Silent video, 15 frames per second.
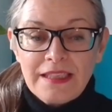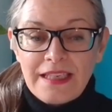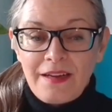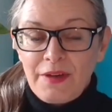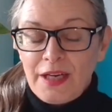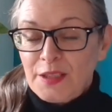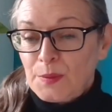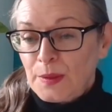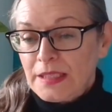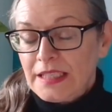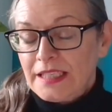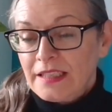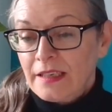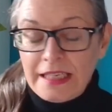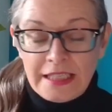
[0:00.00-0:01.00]
because their virtual
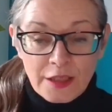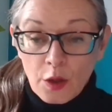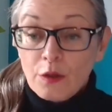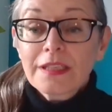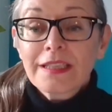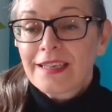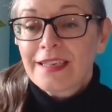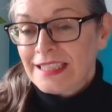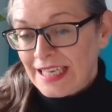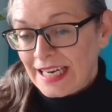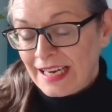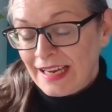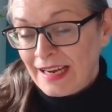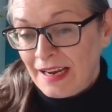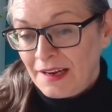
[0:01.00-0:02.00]
assistant is constantly
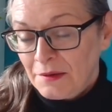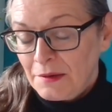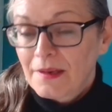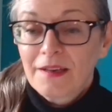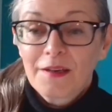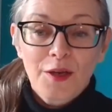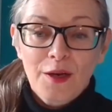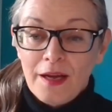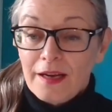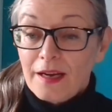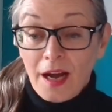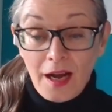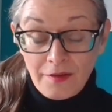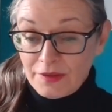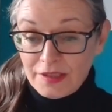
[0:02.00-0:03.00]
checking in. You're
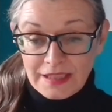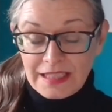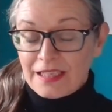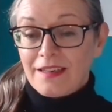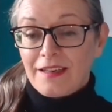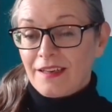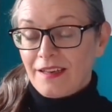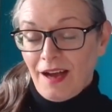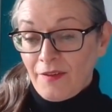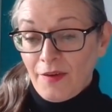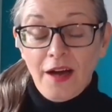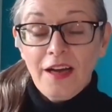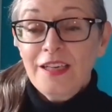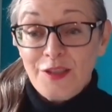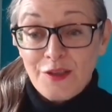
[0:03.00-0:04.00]
like, I've
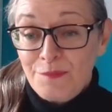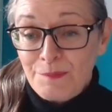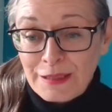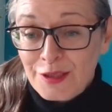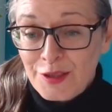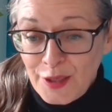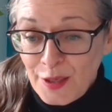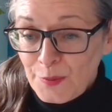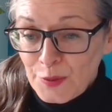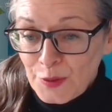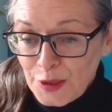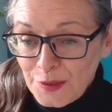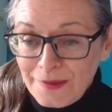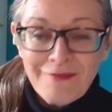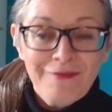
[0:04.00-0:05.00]
hired you because you know
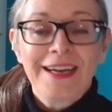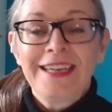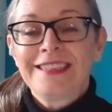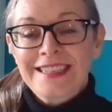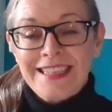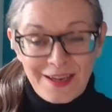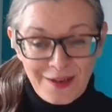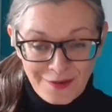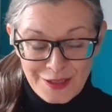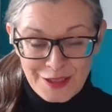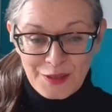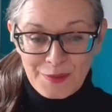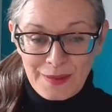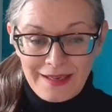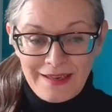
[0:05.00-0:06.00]
what you're doing, right? Just get on
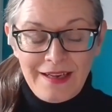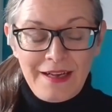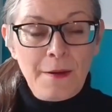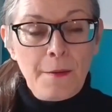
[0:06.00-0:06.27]
and do it.